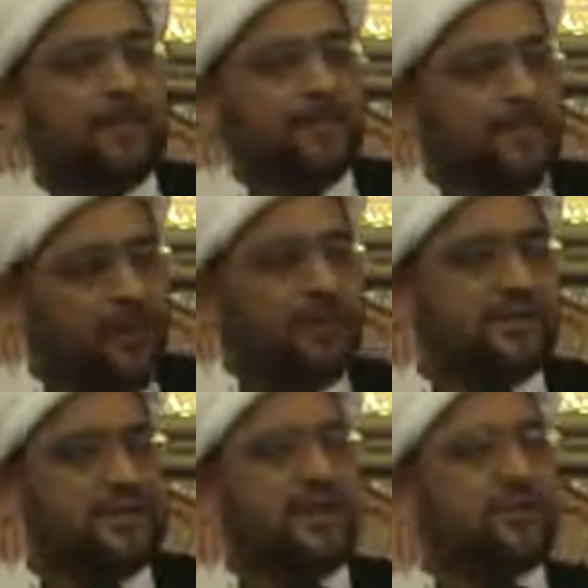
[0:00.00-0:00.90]
But the
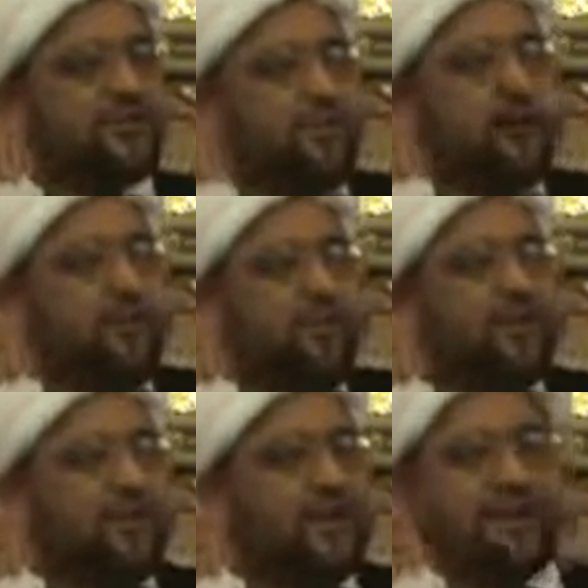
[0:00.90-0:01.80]
laws here are so
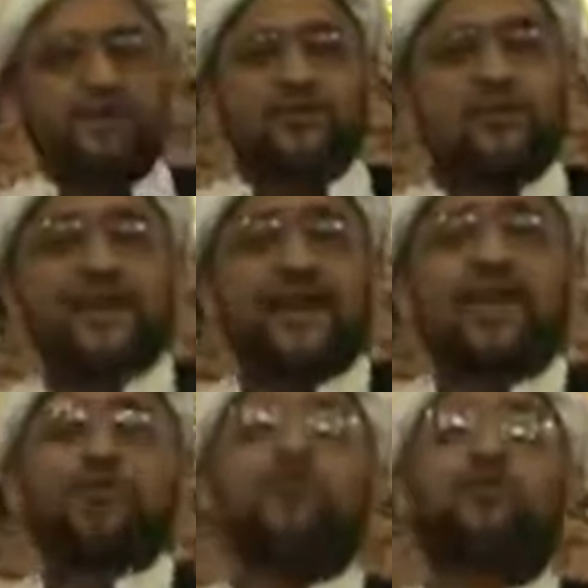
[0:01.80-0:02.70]
complicated, you see that
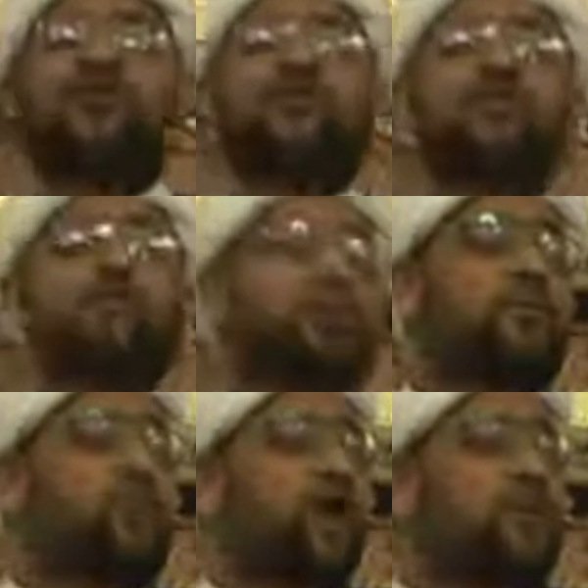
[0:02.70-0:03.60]
anyone who gets into
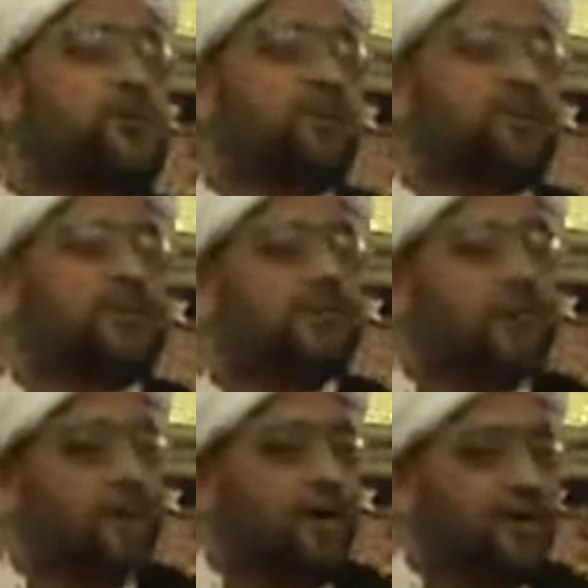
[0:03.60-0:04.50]
a problem with the
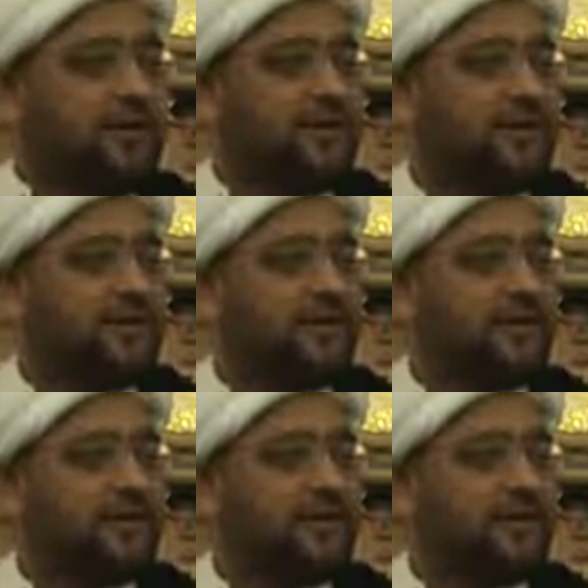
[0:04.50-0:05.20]
law,